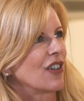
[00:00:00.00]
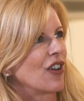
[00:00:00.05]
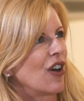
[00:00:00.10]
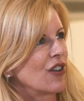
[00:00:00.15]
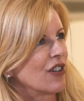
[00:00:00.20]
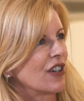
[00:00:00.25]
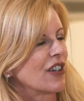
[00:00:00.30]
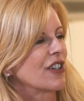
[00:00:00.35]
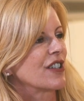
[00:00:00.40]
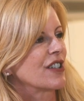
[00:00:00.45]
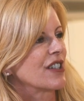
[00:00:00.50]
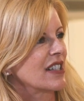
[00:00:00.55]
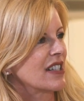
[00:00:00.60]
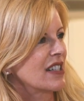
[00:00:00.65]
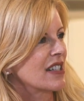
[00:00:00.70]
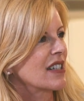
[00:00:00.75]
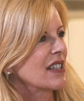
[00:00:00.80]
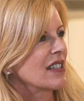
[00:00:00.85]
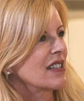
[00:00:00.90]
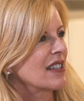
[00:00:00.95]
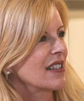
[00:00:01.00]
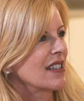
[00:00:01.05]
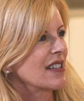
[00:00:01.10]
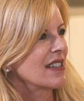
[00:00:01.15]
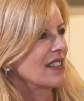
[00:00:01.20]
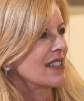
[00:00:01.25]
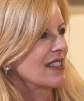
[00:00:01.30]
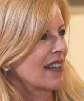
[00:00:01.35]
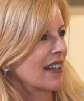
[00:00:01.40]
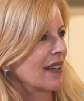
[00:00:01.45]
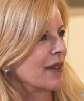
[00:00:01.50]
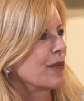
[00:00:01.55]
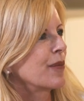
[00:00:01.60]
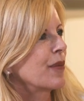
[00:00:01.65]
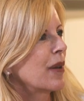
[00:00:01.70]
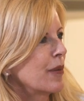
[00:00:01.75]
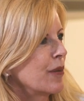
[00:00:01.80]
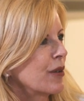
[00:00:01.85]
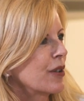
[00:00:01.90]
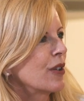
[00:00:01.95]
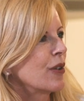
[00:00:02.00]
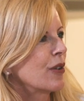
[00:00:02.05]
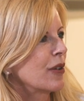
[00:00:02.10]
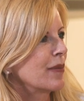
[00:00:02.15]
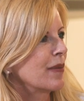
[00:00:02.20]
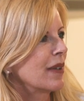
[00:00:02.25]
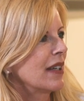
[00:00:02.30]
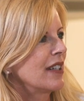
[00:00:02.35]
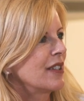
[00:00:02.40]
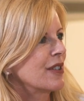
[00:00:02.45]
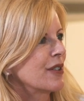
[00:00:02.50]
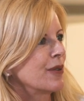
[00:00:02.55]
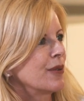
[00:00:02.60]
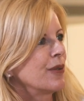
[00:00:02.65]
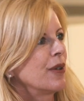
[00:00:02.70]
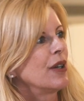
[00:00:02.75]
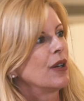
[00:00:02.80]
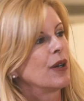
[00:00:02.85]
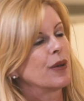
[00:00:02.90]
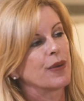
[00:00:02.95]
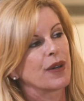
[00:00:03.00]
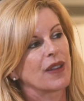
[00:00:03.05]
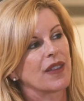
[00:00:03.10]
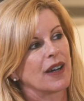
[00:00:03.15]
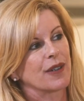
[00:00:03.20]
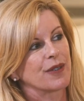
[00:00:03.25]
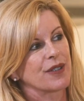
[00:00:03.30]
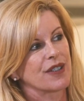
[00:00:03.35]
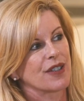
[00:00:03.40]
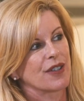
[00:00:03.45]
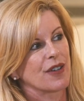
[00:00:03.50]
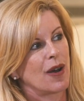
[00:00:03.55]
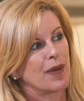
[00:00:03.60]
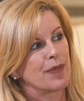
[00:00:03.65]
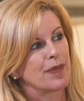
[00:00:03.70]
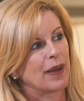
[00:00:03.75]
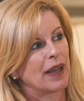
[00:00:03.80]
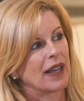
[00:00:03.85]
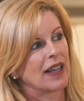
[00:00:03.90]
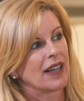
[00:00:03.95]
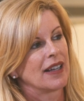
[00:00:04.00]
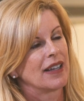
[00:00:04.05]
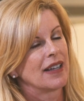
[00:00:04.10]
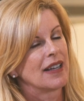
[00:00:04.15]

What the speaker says: longer distances than we would normally do without stopping.